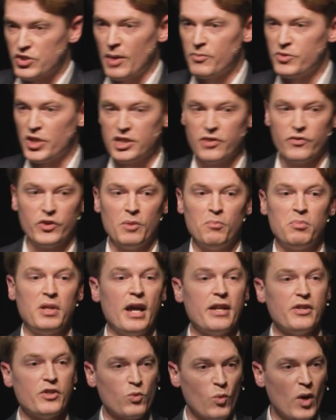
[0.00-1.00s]
subject of a
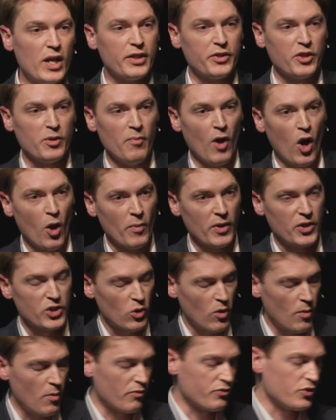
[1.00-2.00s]
complaint as well at the moment.
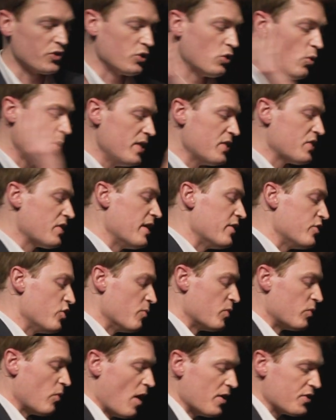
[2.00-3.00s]
So I'm off to the Queensland
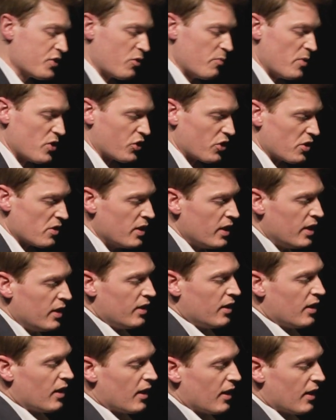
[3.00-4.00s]
Human Rights Commission
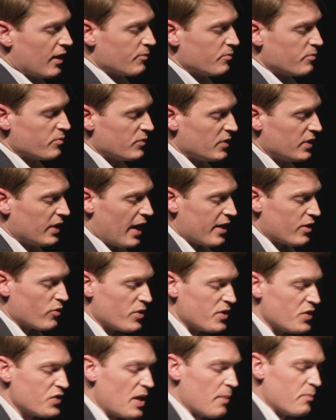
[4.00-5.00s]

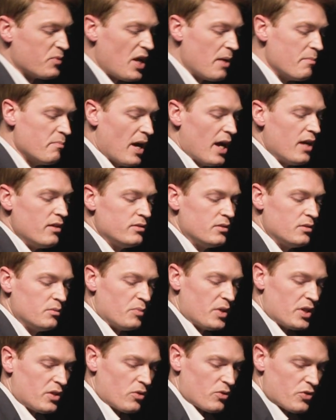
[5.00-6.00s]
later in September,
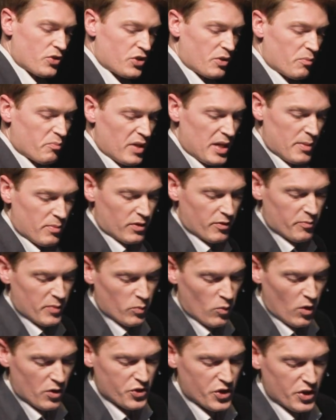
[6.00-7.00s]
because some people have
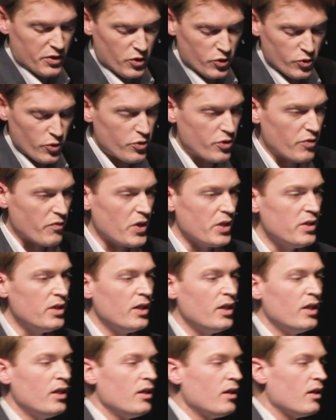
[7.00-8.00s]
been watching the truth of it
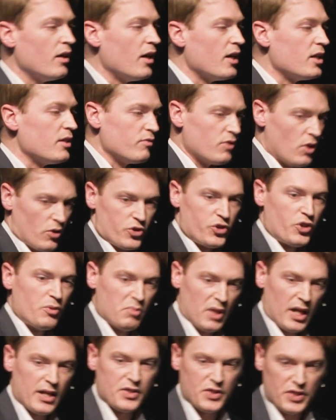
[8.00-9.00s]
and have lodged
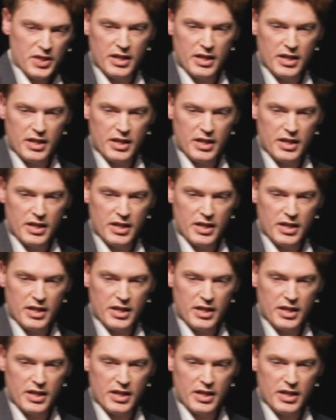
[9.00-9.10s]
complaints